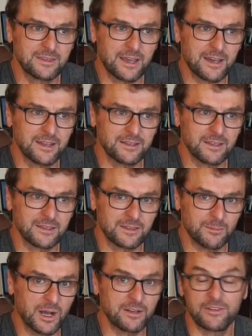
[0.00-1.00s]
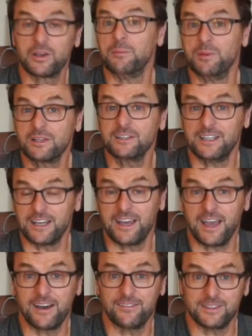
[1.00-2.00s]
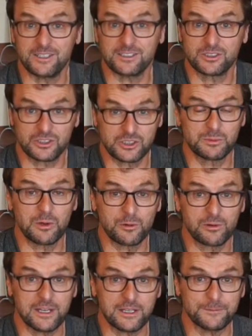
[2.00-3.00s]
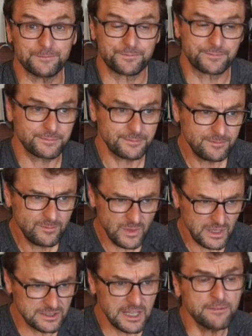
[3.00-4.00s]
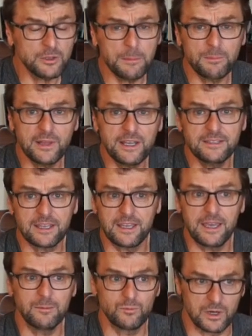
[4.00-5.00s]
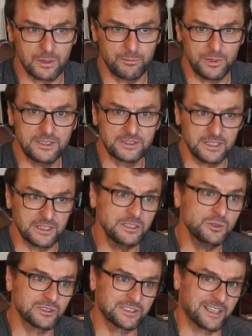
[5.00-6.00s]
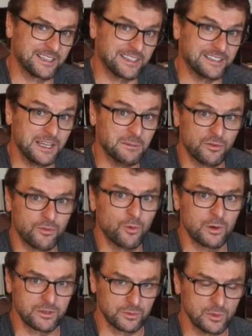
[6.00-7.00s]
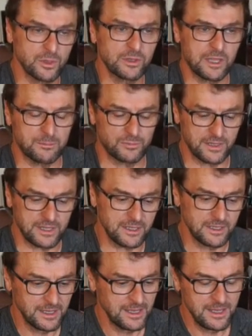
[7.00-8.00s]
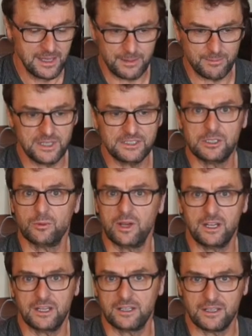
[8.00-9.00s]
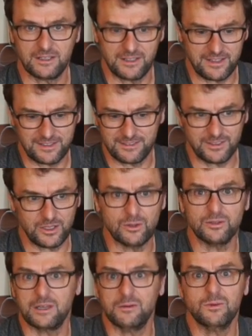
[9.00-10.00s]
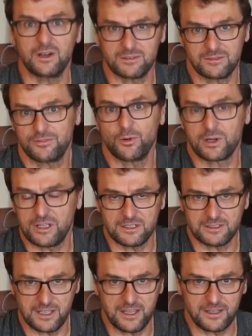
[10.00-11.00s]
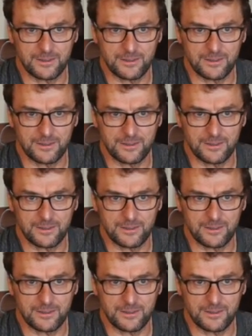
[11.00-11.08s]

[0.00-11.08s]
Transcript: that the amount of variability I have is just about right. Because after I played the game where BC, and this was like the day before the real game played, and BC went in and they won 40-10.